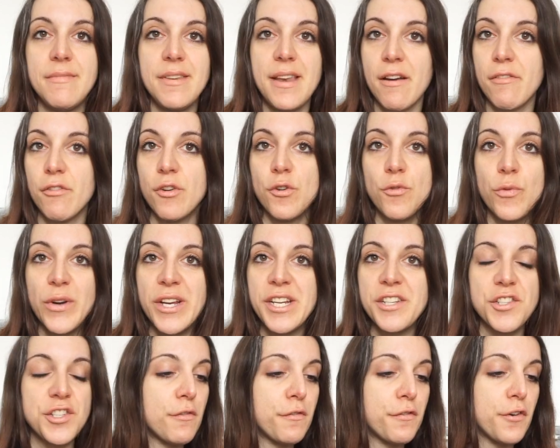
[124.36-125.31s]
never
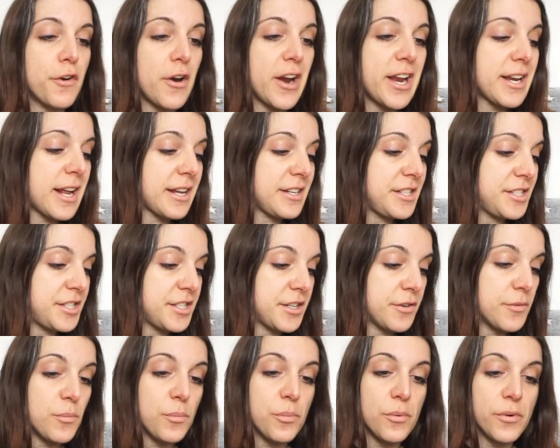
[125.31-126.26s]
reached for it. I
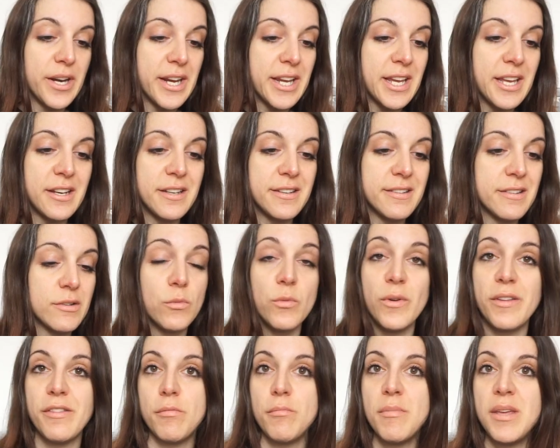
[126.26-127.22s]
didn't bring it
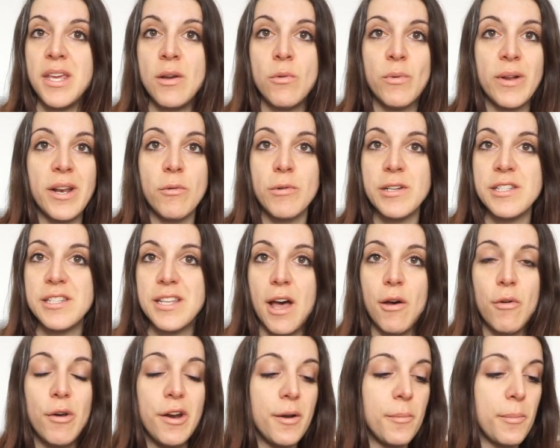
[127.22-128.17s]
with me when I was
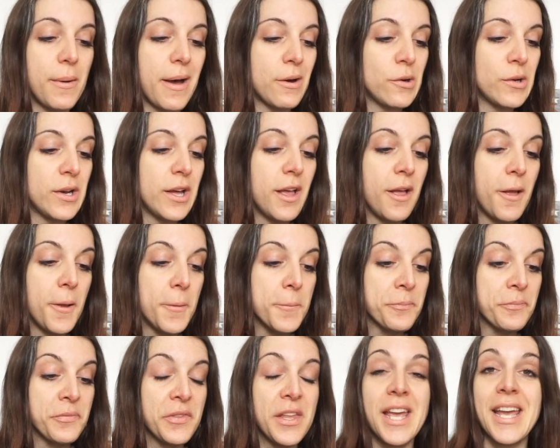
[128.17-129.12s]
out and about.
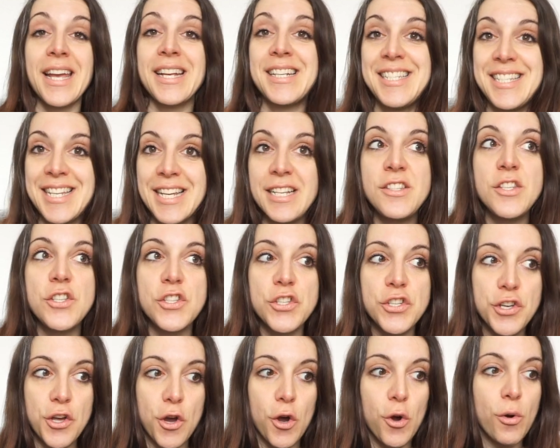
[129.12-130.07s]
It did
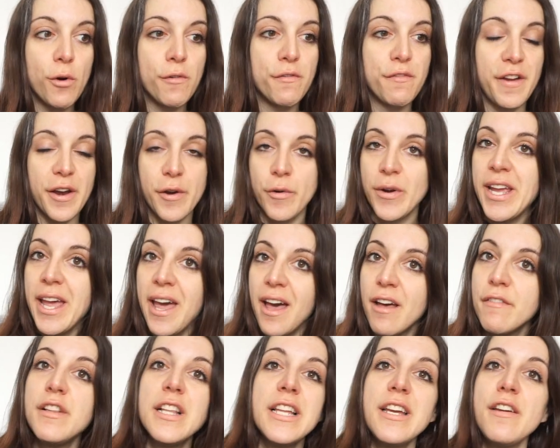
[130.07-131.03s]
snow very
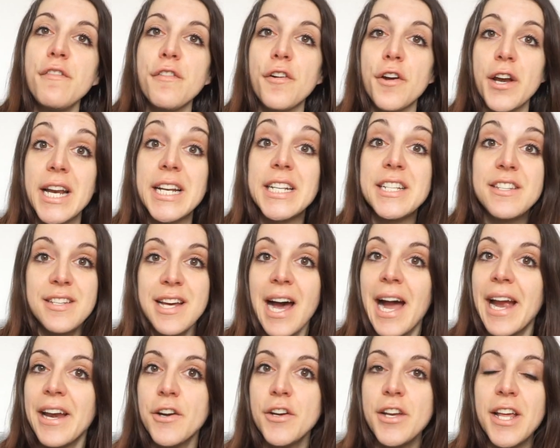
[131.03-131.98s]
heavily for an
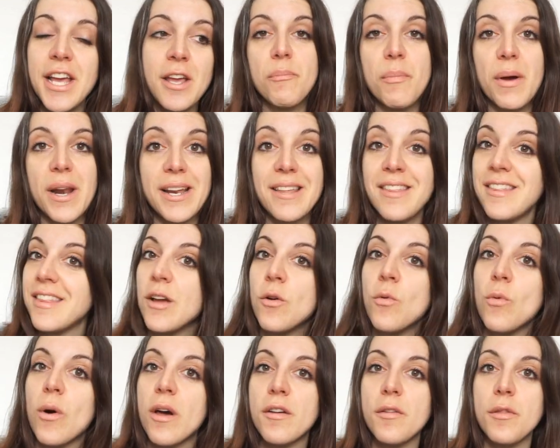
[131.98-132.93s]
entire day, but I think
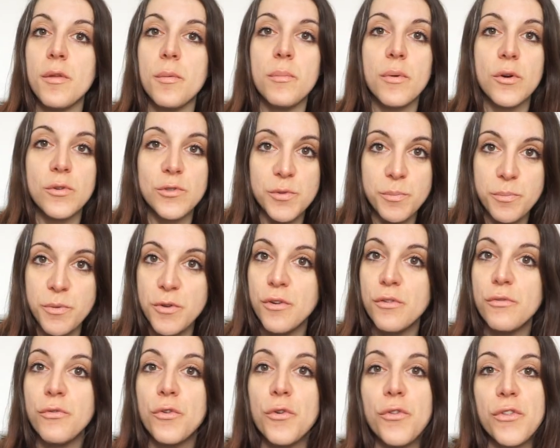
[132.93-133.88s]
one of the most
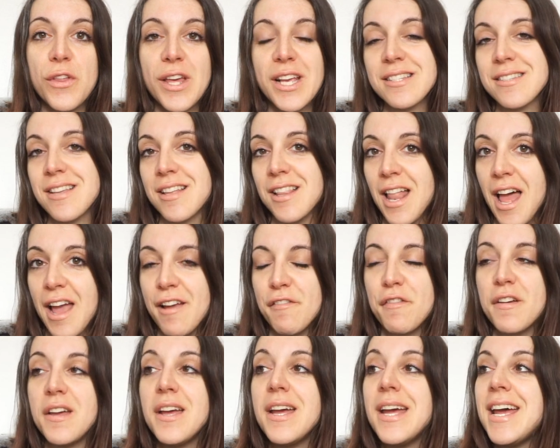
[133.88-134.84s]
beautiful things in
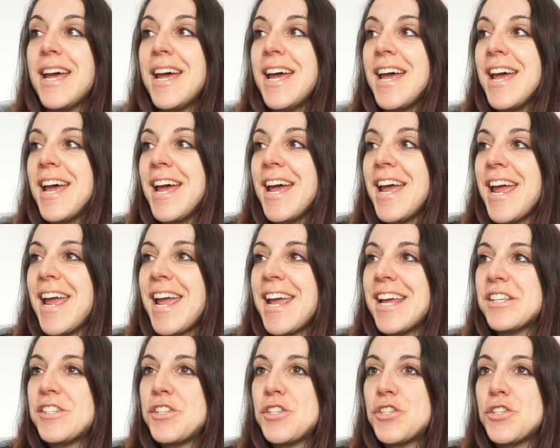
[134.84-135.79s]
life
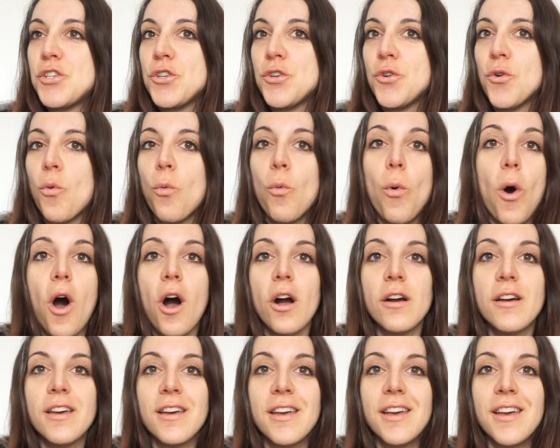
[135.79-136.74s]
is to
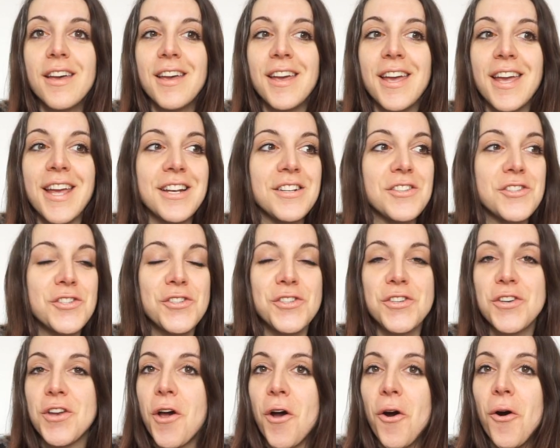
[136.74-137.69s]
walk in
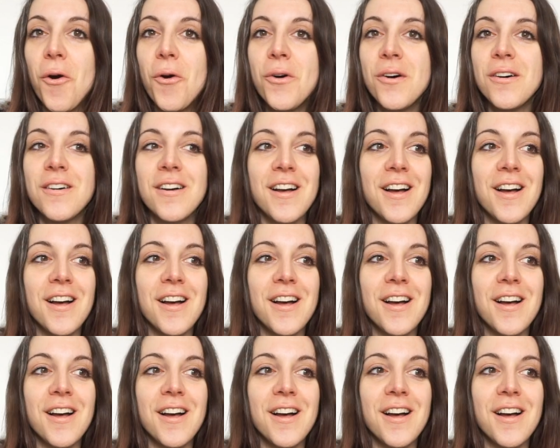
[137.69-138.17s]
snow.